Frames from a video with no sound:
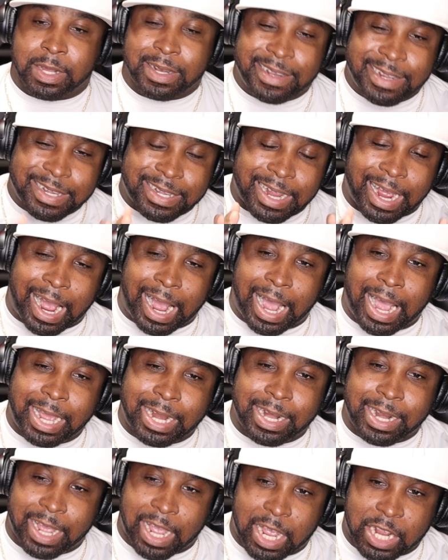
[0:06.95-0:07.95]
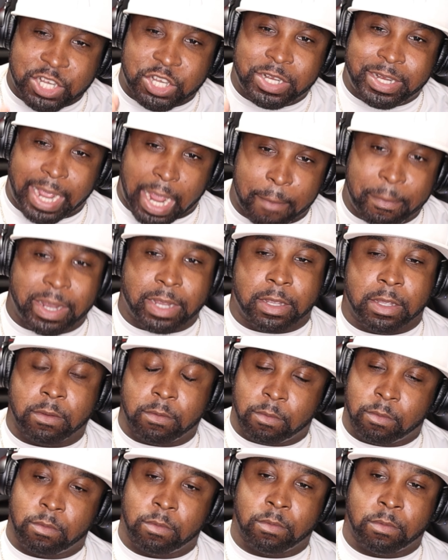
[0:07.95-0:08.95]
This eyelash-demic
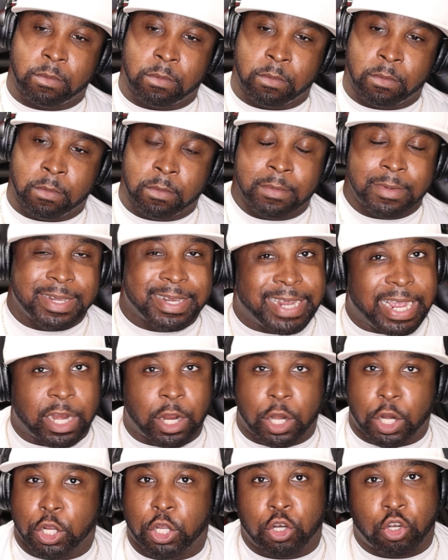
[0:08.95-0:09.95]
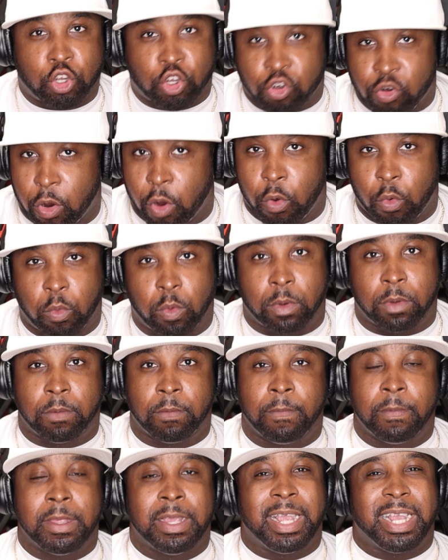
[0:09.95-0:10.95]
is getting out of control.
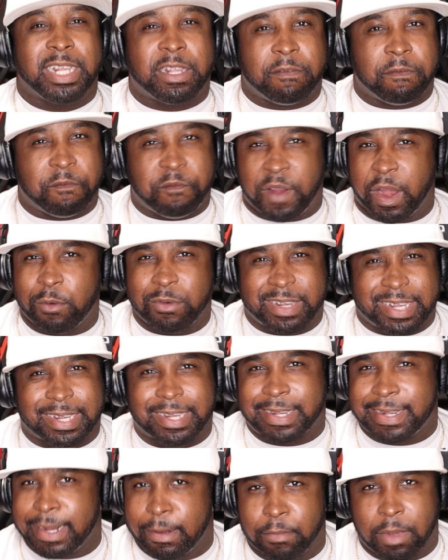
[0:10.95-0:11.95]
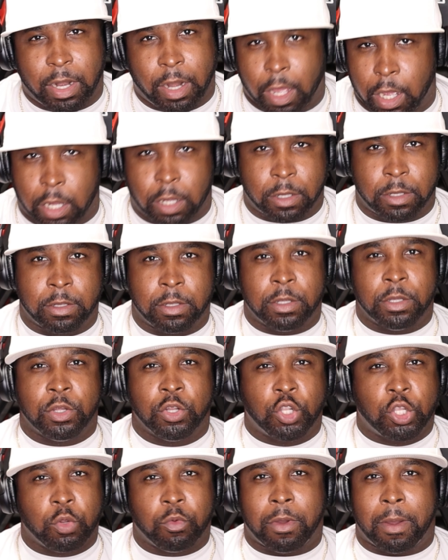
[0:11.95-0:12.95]
It's very similar
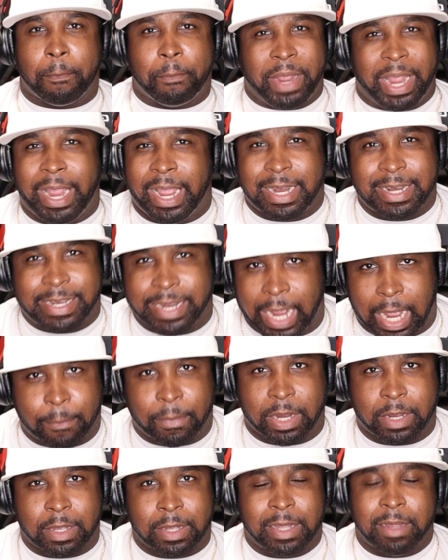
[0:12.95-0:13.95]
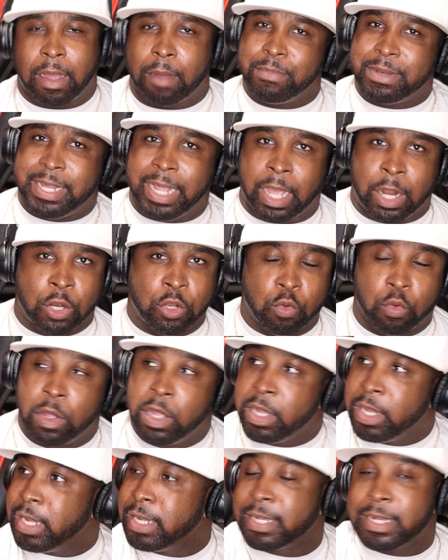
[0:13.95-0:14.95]
to a pandemic. I'm telling you,
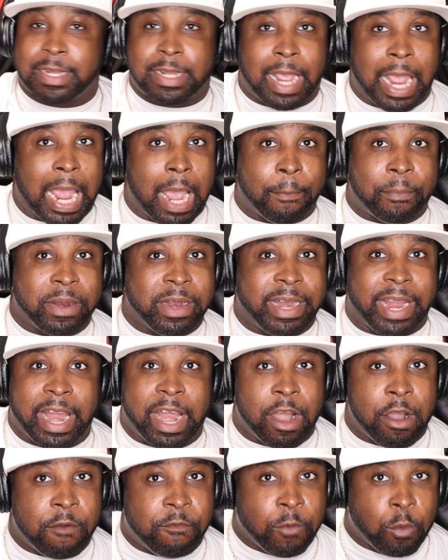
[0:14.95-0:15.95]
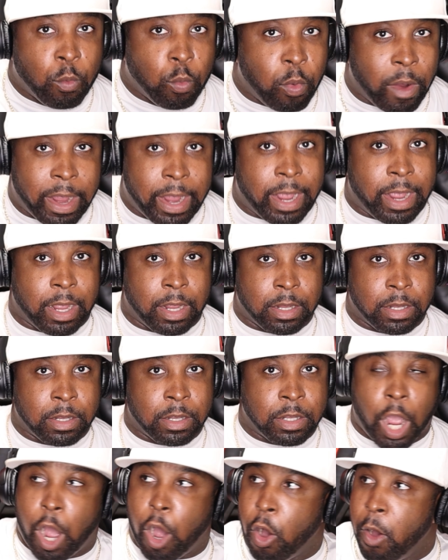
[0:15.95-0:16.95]
it's happening everywhere.
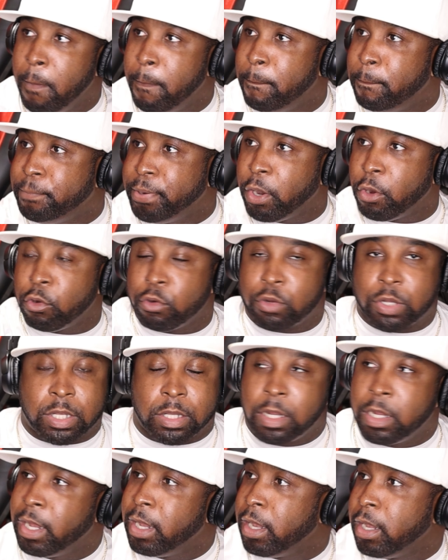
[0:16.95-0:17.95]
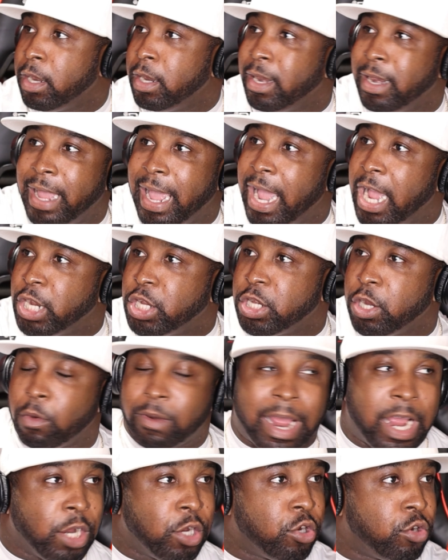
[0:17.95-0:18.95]
Outbursts, lash out
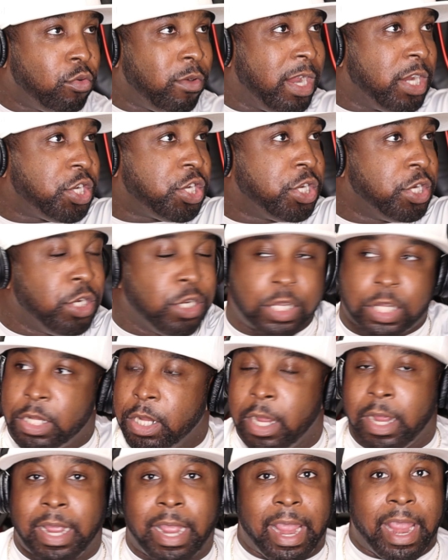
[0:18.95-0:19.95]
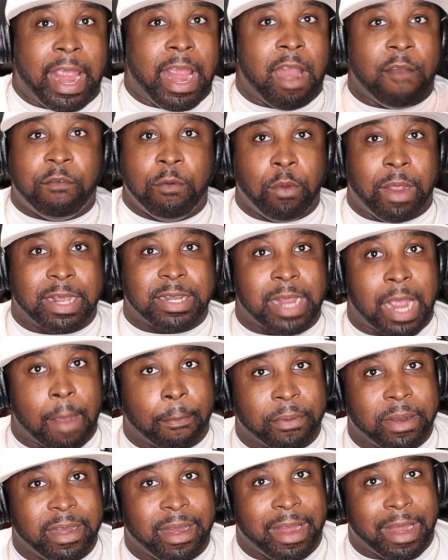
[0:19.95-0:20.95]
aggressions. It's
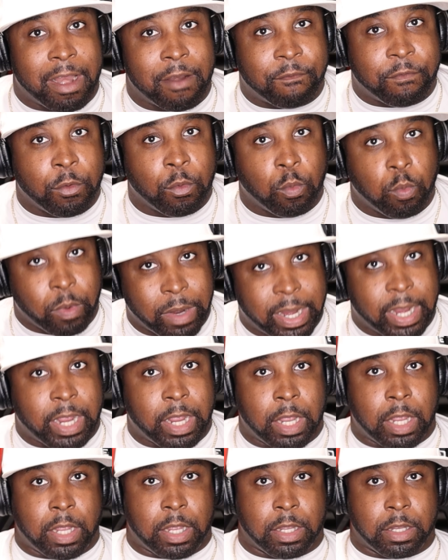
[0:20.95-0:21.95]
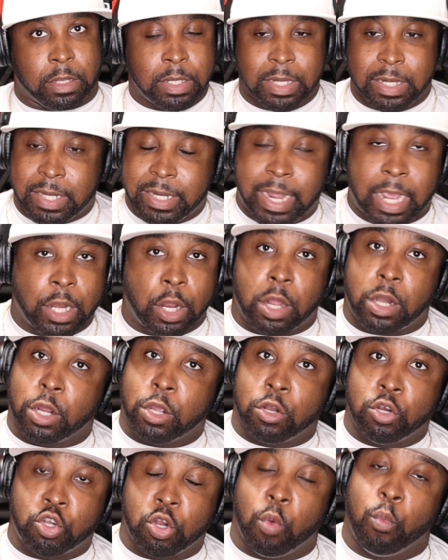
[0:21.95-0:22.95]
happening everywhere. It's getting out of
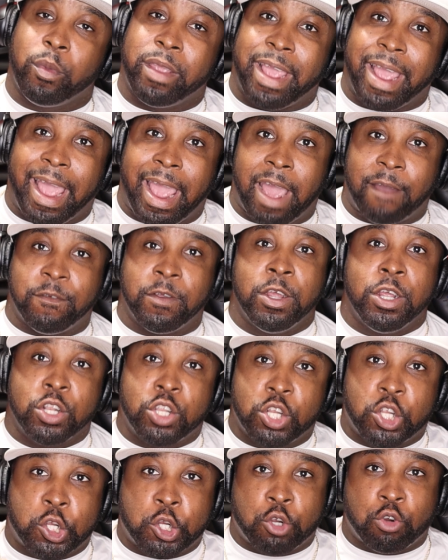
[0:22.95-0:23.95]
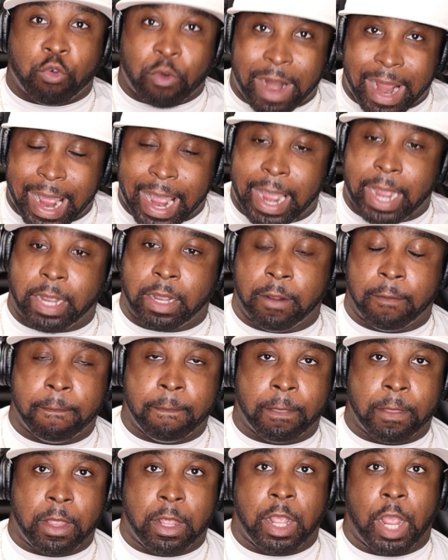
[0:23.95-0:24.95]
control. We have to try
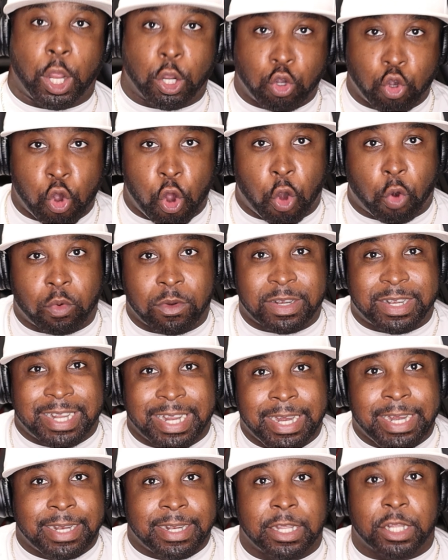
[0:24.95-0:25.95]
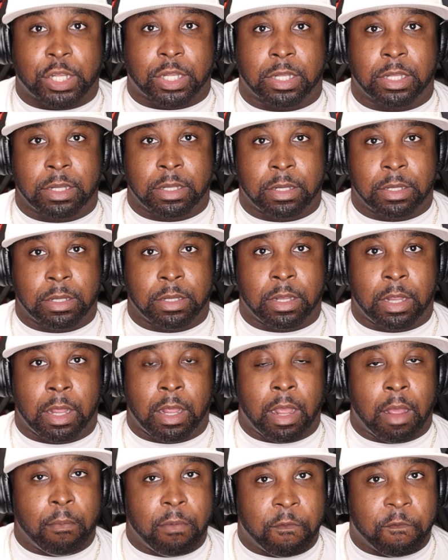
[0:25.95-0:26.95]
and quarantine this
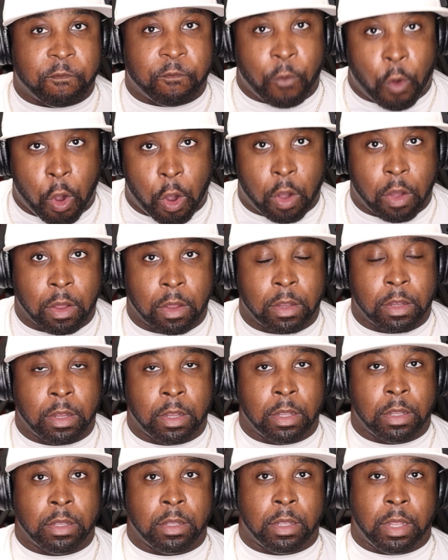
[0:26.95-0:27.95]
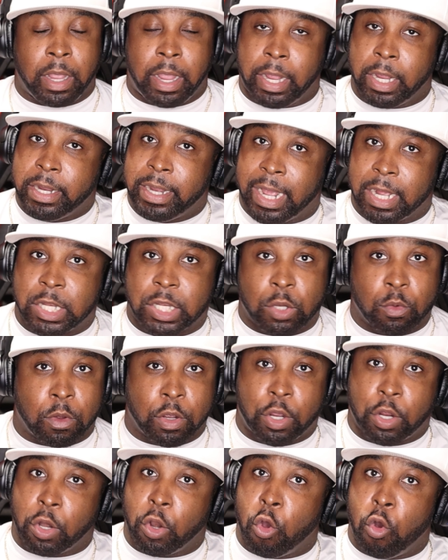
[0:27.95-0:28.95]
before it gets to
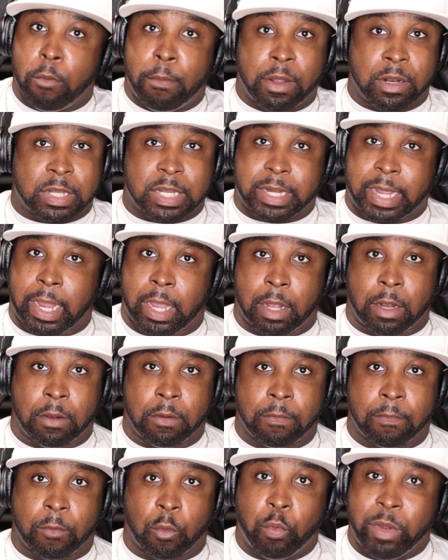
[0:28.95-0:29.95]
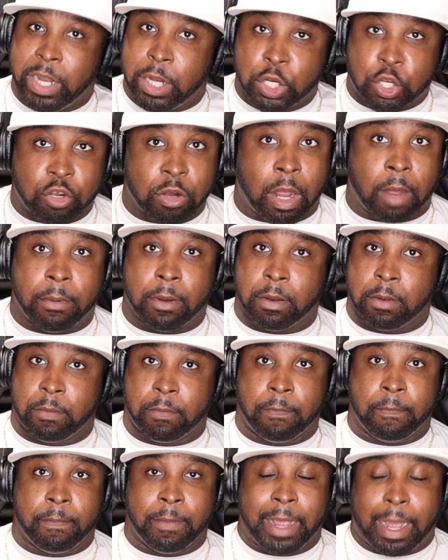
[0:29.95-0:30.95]
a global scale. We in trouble.
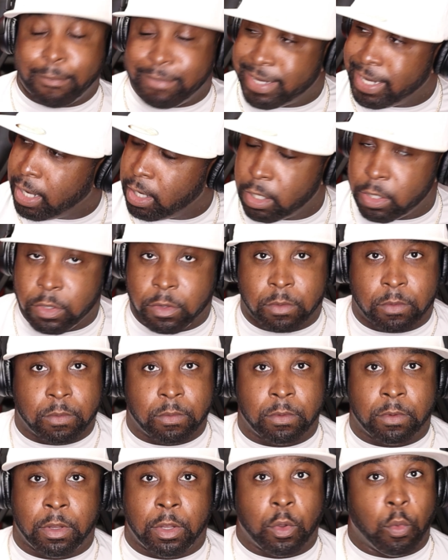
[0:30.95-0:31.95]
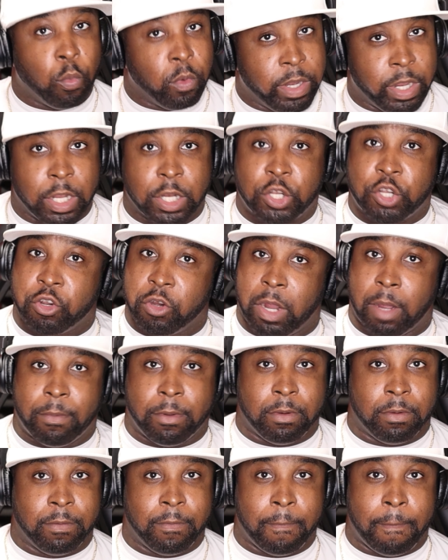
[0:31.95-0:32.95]
I'm telling you, we in
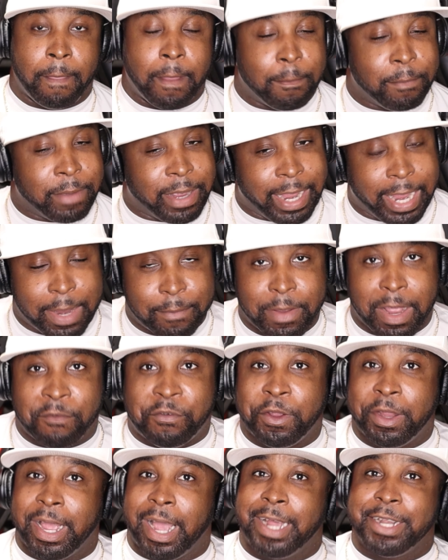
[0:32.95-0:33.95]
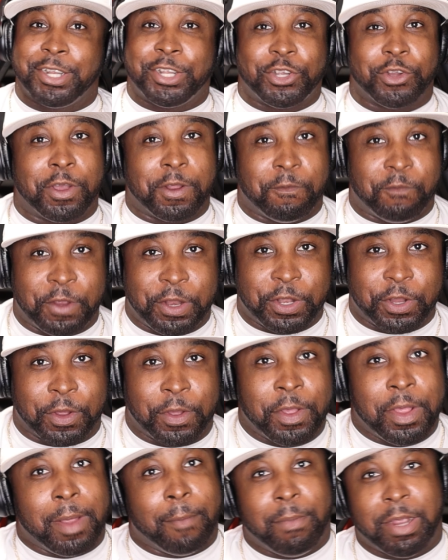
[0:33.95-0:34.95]
trouble. But hey, man, if you guys enjoyed the
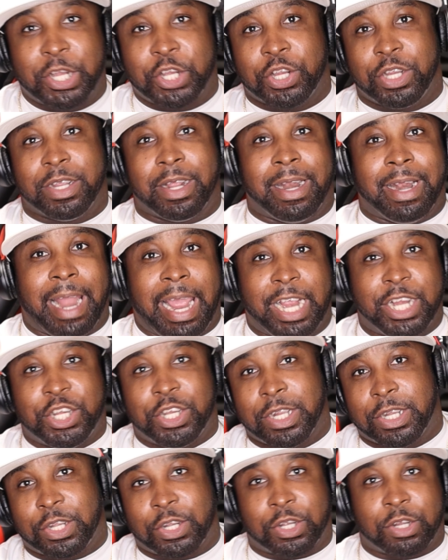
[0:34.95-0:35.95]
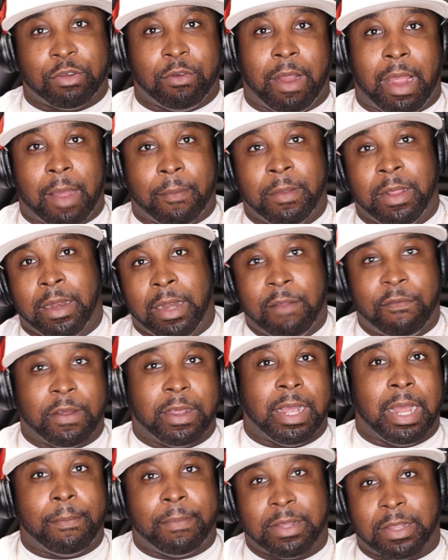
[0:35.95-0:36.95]
video, make sure you like, share, subscribe. Leave a
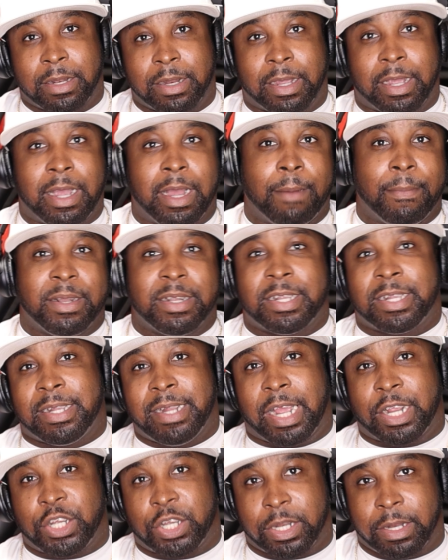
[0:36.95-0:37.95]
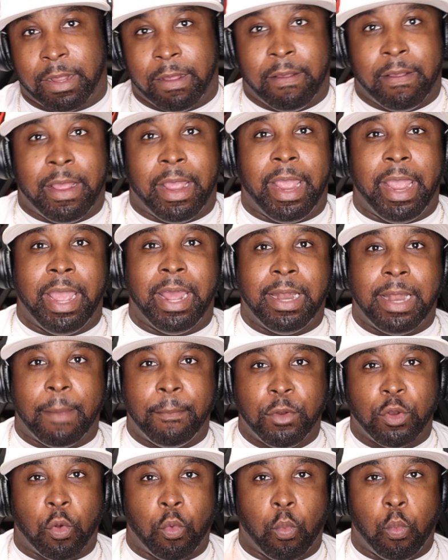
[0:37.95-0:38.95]
comment in the comment section and let
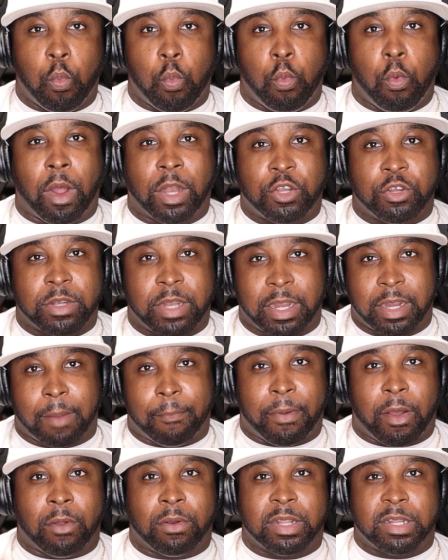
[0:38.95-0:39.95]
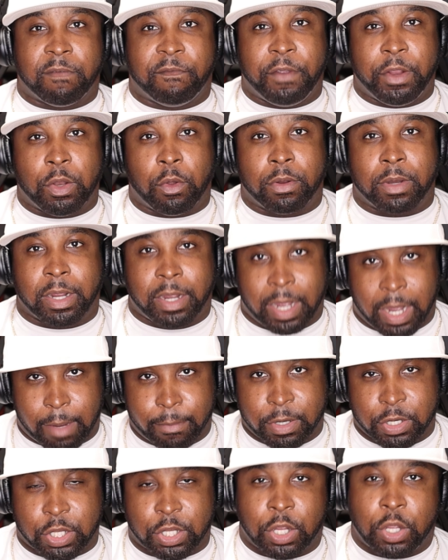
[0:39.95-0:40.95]
me know what you think about this video in the
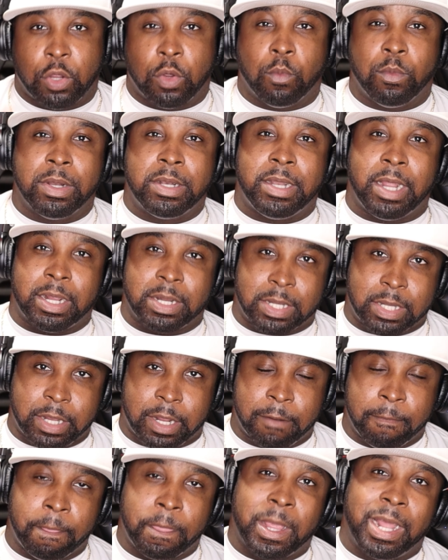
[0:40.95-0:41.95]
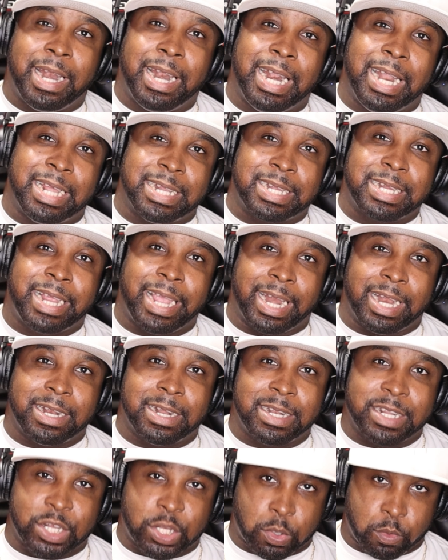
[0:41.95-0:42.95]
comments. With that said, let's get
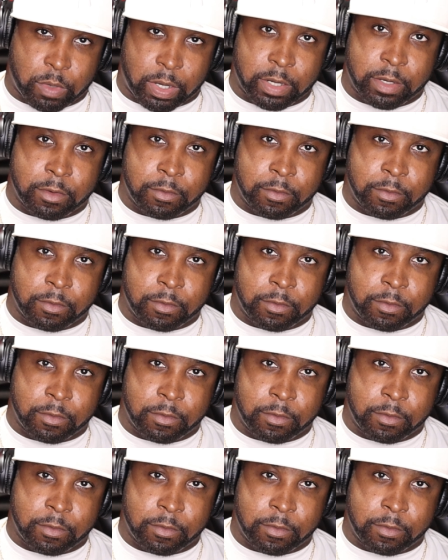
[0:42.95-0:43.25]
into this one.